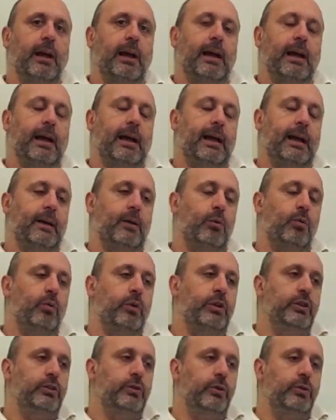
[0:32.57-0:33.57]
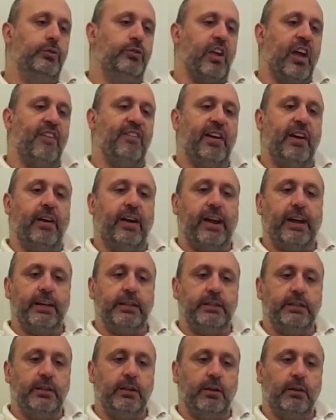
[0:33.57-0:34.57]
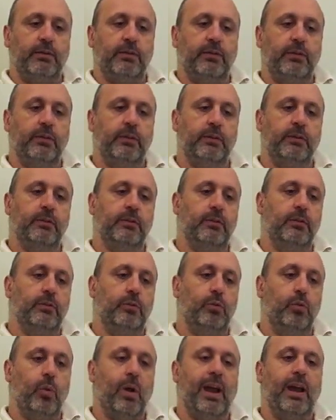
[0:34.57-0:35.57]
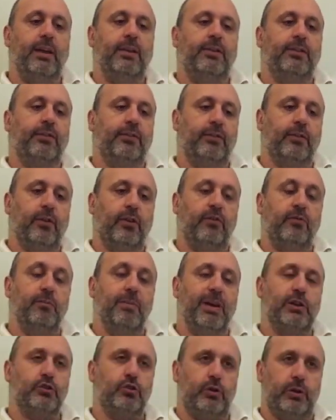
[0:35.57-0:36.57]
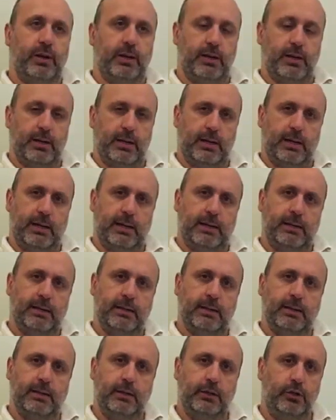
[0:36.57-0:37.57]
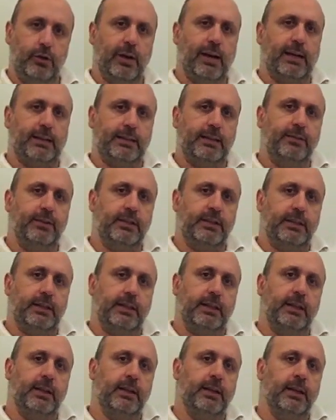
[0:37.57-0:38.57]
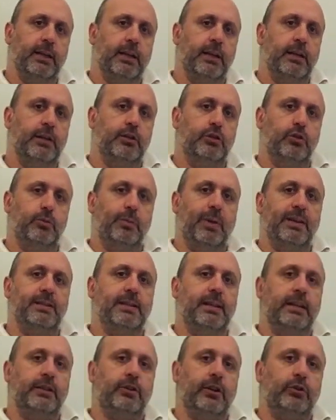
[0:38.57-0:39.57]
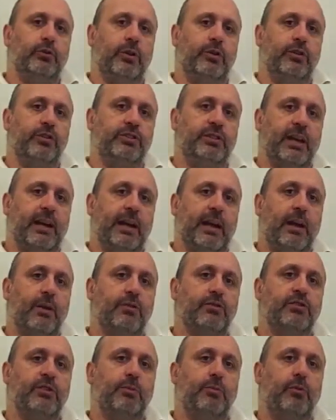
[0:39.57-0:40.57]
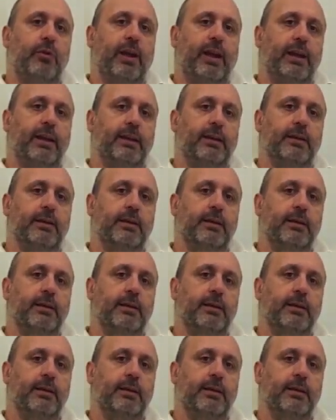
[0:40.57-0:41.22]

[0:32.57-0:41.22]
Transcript: and we use a variety of ways of measuring uh, neural activity to basically try to understand how does the brain